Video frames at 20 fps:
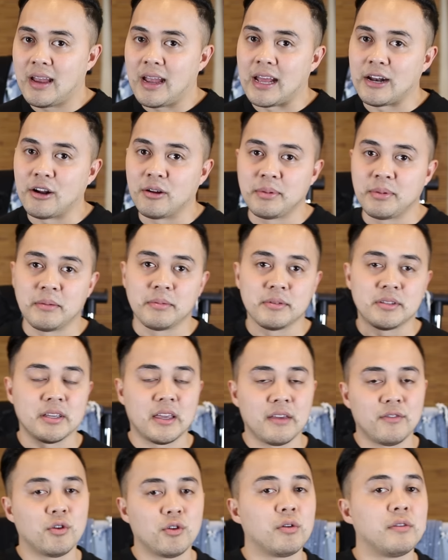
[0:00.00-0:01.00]
and I'll be able to
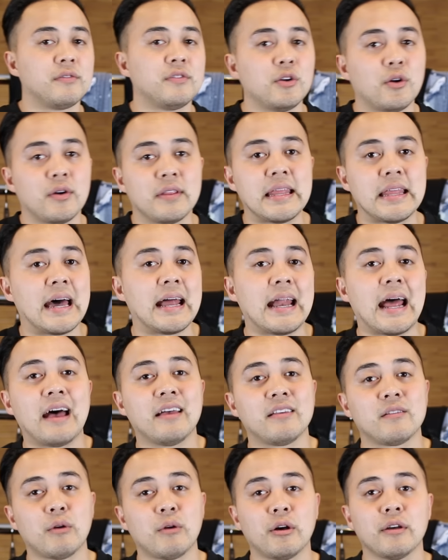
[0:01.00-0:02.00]
give you a review on that
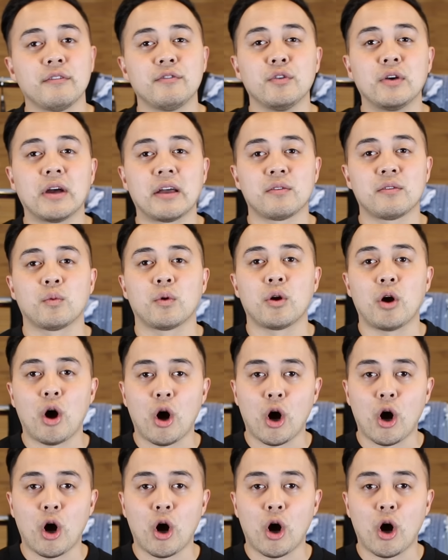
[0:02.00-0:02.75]
as well if you guys were